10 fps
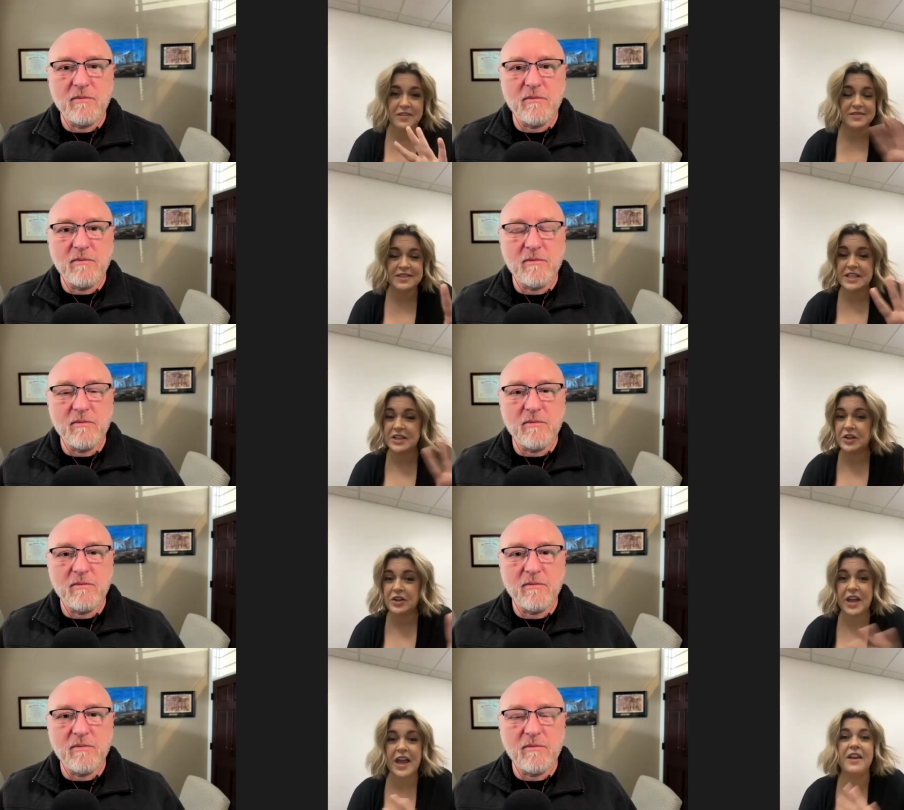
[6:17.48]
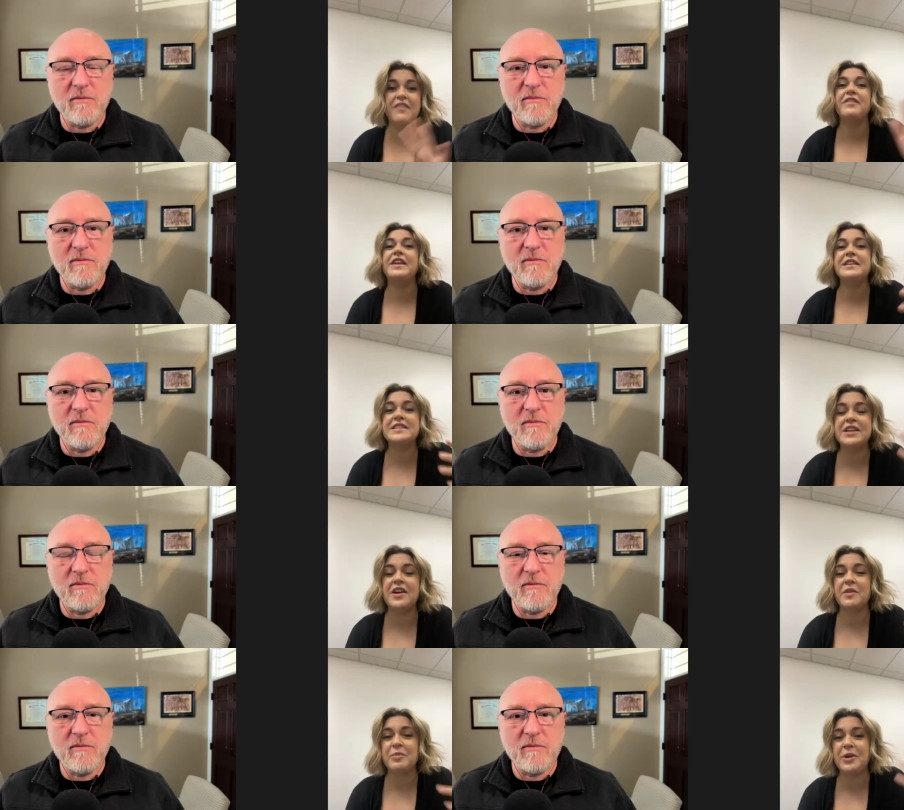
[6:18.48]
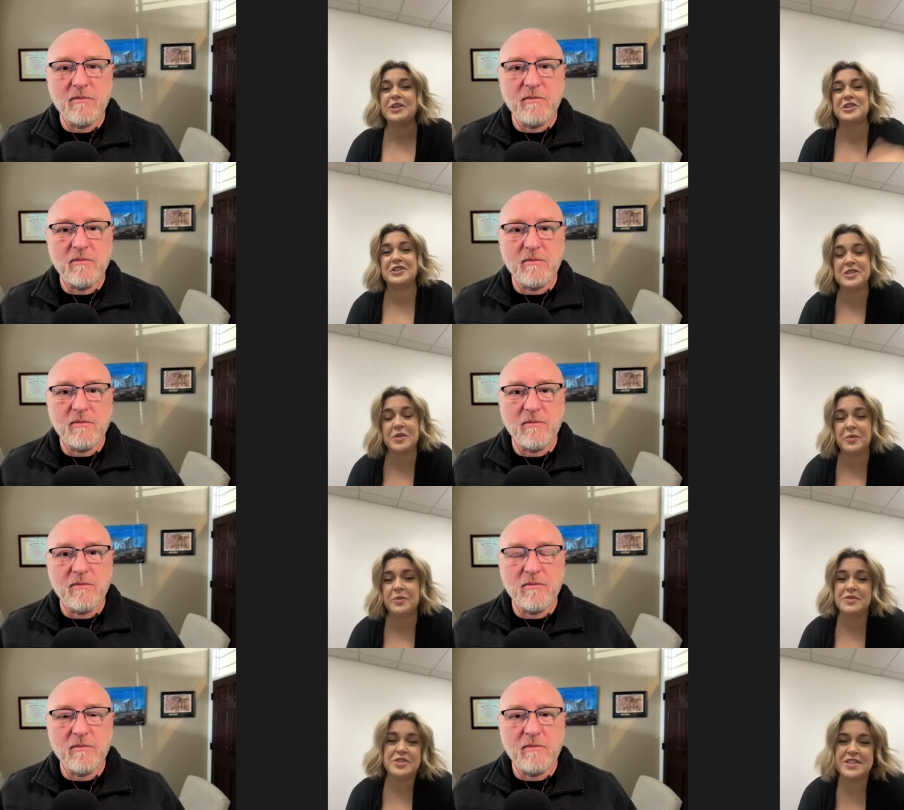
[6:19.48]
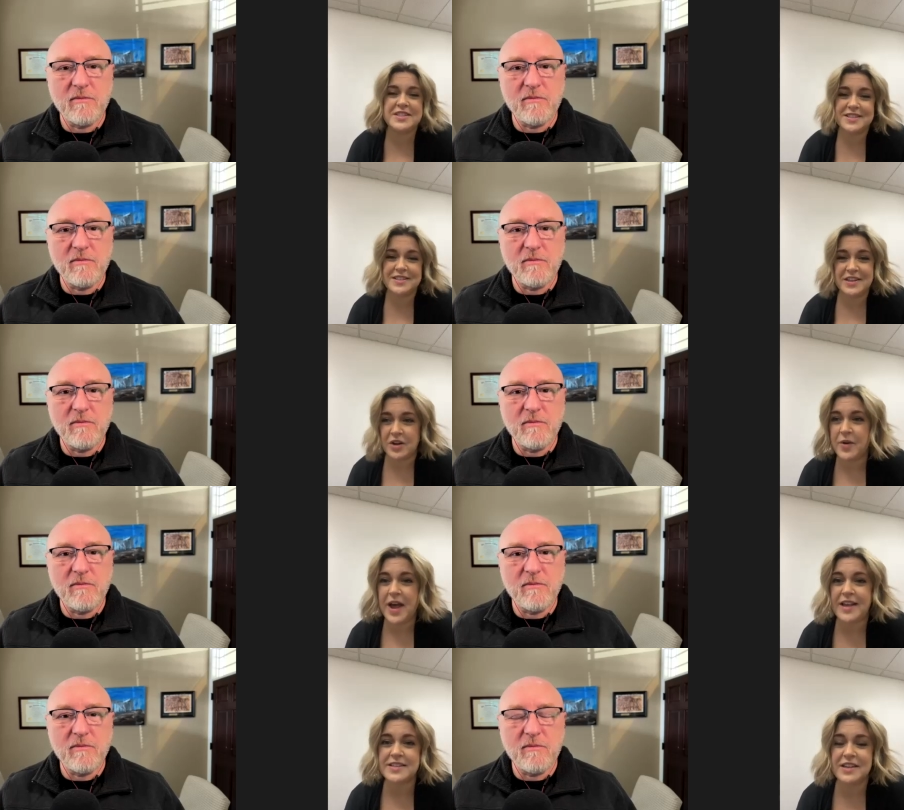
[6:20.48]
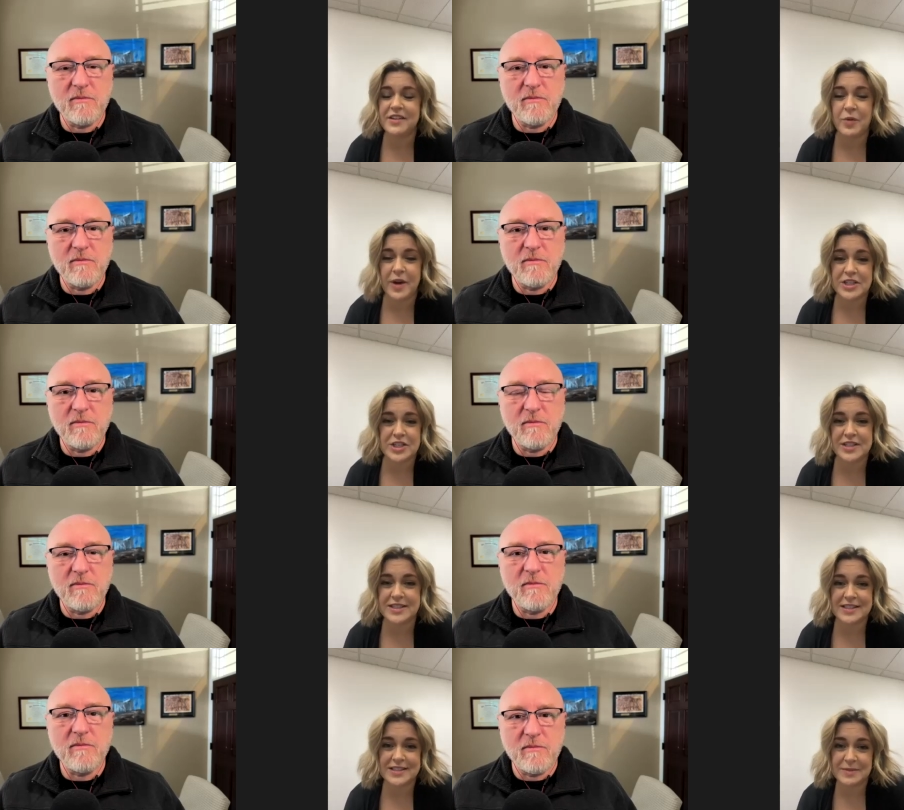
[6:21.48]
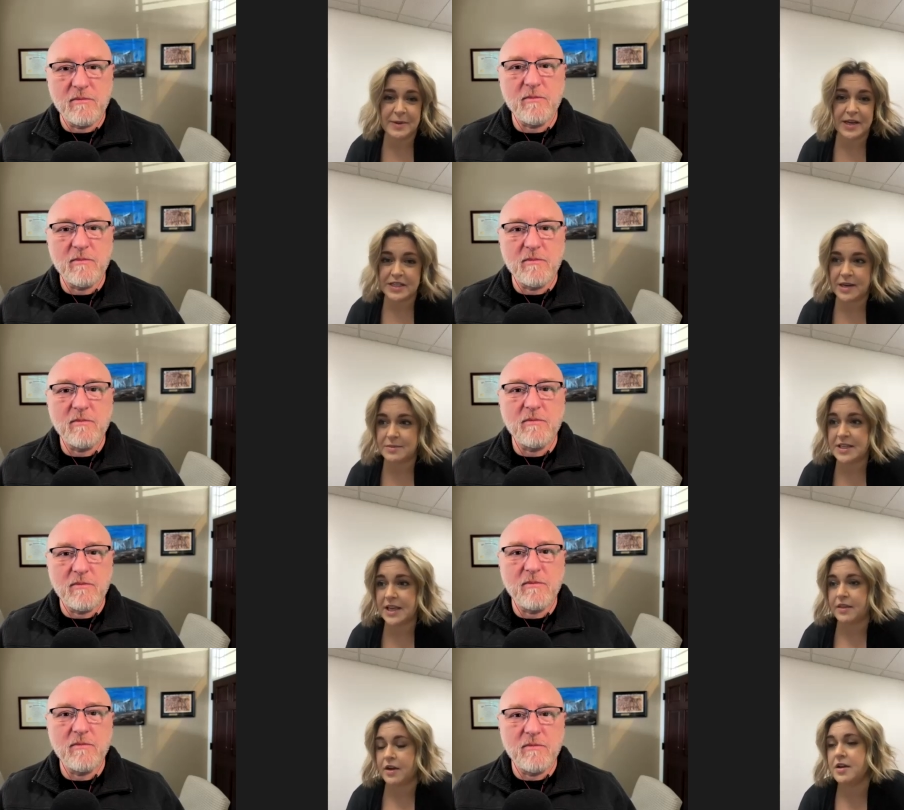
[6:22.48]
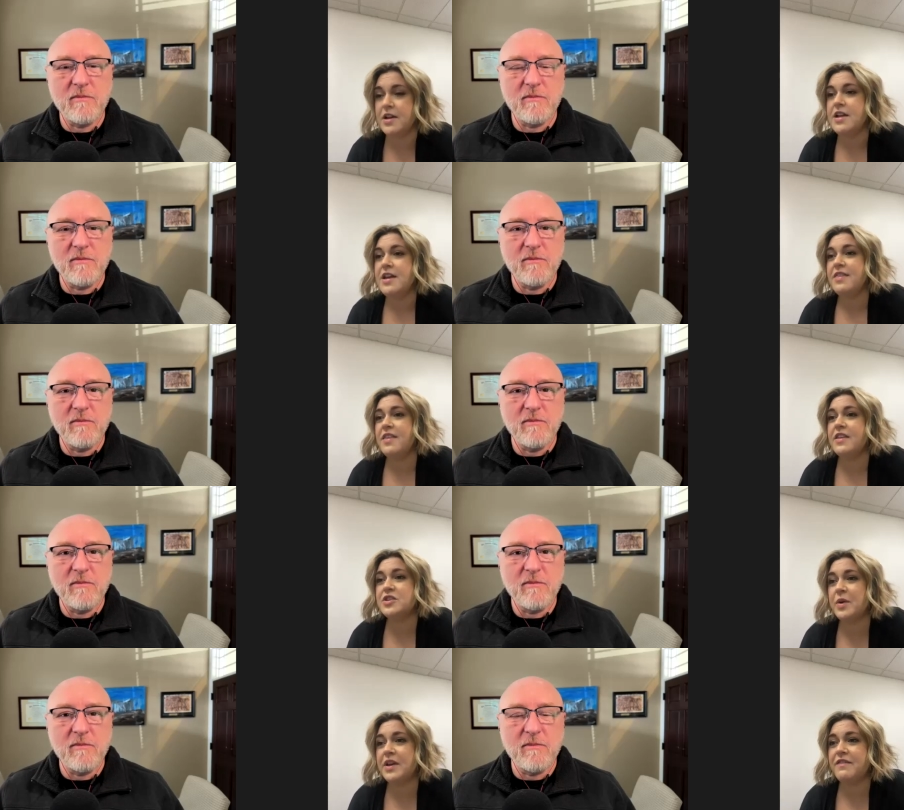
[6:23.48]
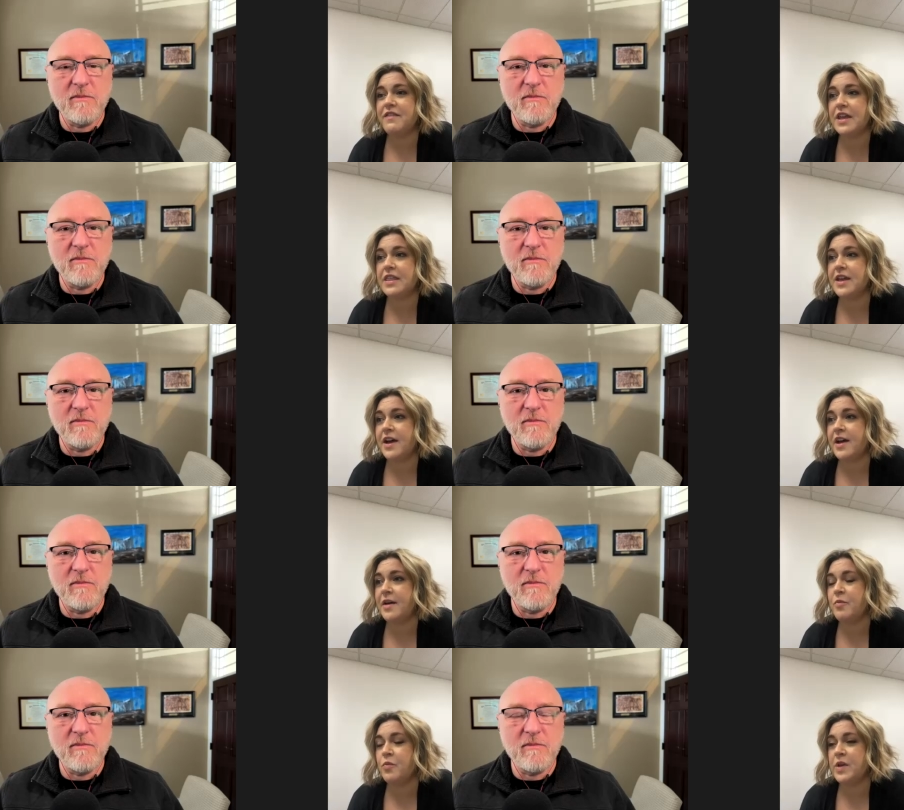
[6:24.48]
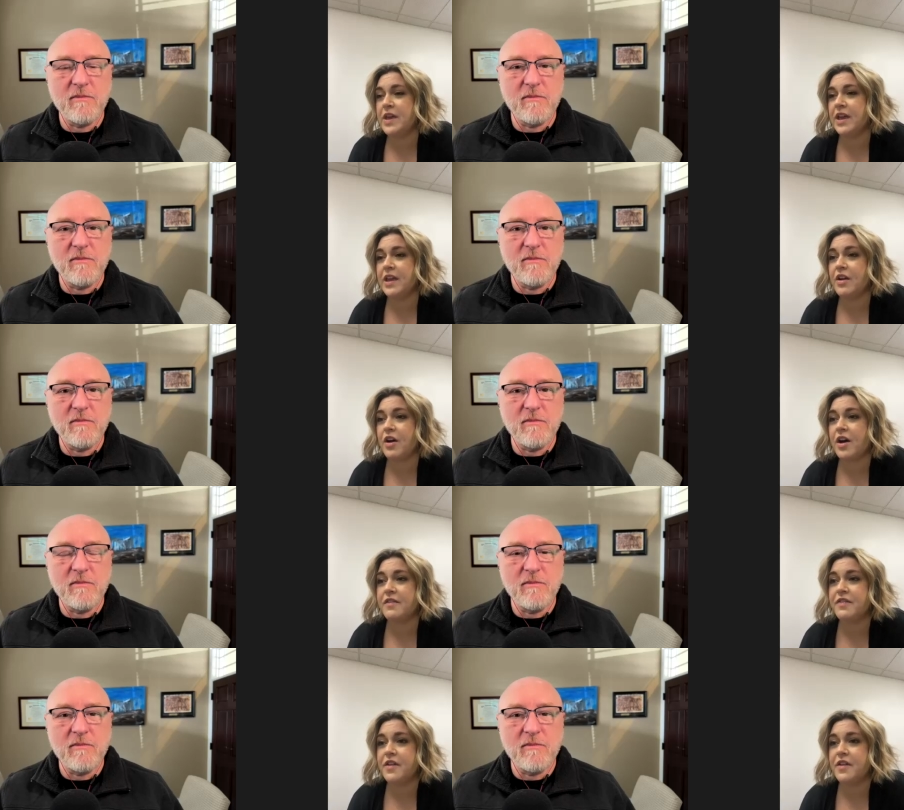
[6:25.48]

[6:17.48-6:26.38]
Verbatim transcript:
Speaker 1: deal, kind of easy on the pressure. So just, you know, asking questions and spending time together. Then the 25th, we kick it off